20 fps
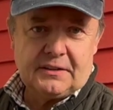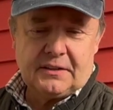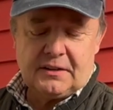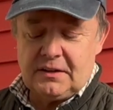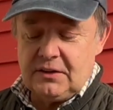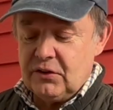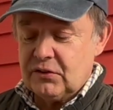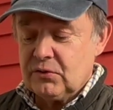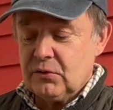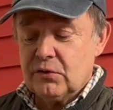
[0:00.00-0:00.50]

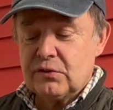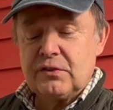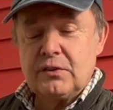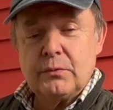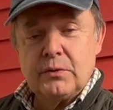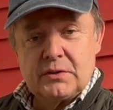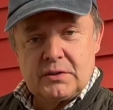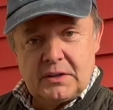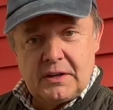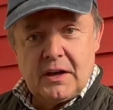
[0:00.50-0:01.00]
and it's also
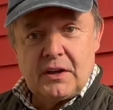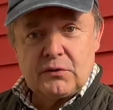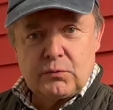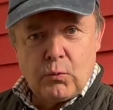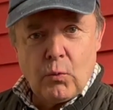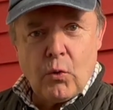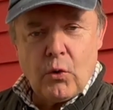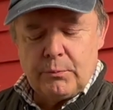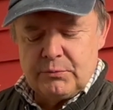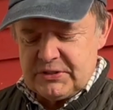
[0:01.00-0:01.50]
at a nice
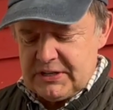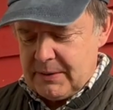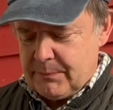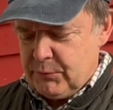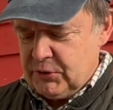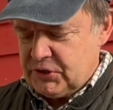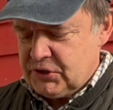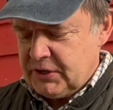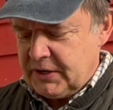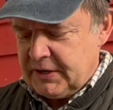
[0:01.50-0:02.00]
warm
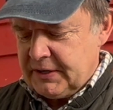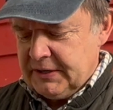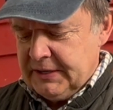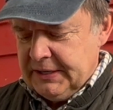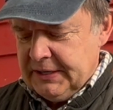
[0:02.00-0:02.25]
temperature,